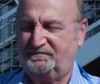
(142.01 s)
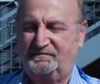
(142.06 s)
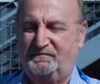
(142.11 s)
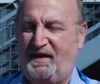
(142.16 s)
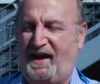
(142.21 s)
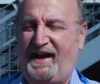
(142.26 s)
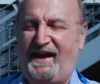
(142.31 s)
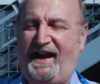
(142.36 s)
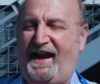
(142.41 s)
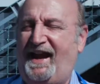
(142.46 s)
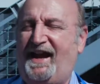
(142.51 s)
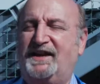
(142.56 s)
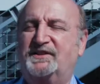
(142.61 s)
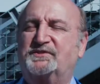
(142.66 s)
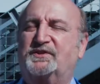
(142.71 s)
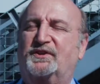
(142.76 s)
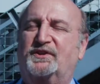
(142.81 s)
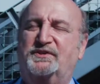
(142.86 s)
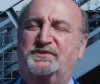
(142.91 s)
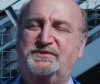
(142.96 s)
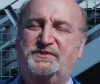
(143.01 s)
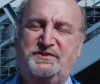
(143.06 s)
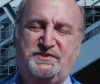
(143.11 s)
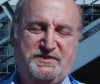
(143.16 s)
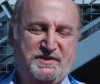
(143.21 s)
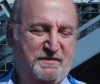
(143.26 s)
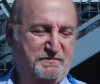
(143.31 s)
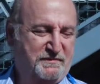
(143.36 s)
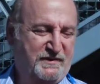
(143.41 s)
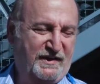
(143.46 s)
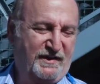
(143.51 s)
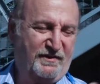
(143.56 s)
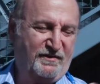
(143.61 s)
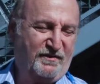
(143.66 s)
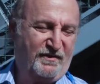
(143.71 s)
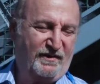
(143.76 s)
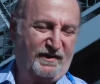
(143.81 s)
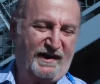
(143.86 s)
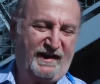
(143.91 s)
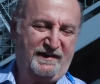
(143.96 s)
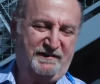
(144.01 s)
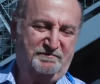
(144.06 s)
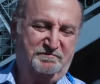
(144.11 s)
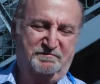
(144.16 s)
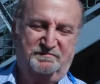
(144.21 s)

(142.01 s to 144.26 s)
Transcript: my hand hurts or something, or